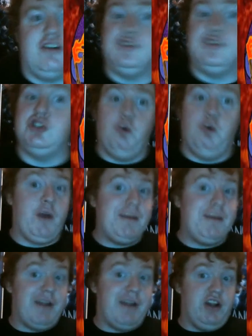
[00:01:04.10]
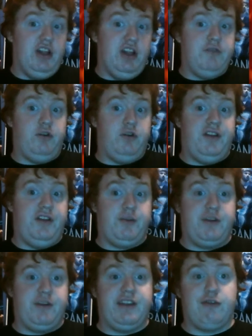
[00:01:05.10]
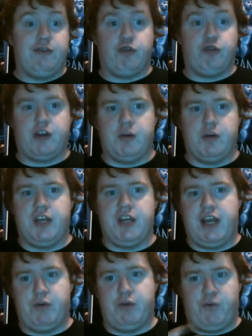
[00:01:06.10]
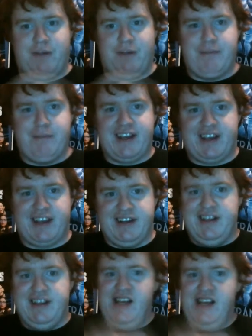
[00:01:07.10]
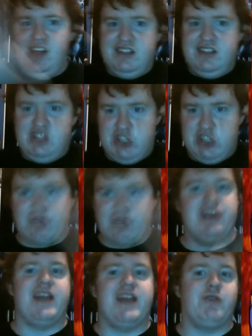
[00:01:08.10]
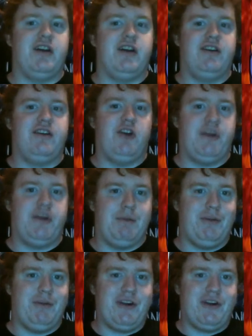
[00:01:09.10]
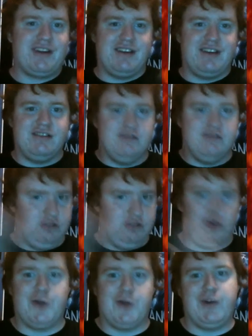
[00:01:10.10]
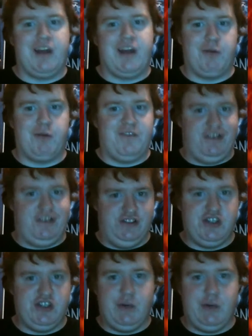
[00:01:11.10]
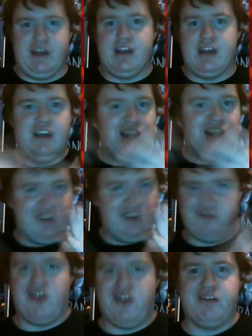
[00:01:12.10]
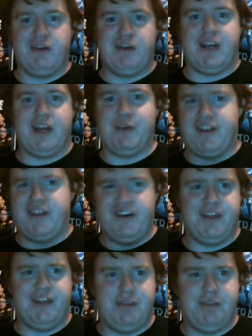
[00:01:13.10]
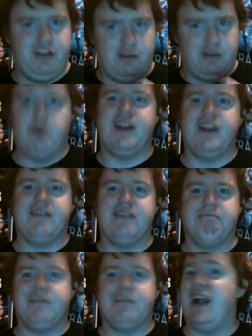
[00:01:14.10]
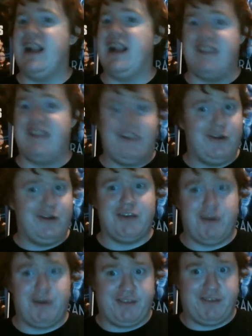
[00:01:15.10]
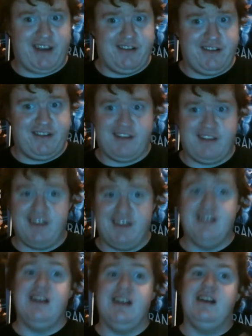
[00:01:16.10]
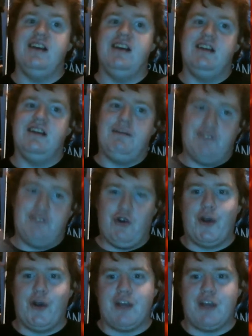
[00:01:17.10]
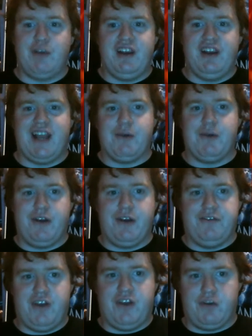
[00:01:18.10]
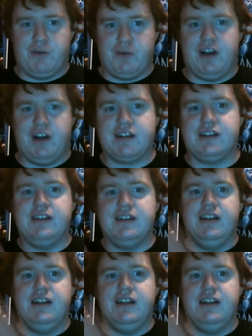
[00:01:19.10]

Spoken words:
are joined by the loved ones, where we see Rick reunited with his wife Becca, Julie reunited with her husband Mark, Laura reunited with her father Joey, Ron reunited with his husband Lloyd. Now, I didn't know that Ron was gay, honestly. Victoria reunited with her father Rock,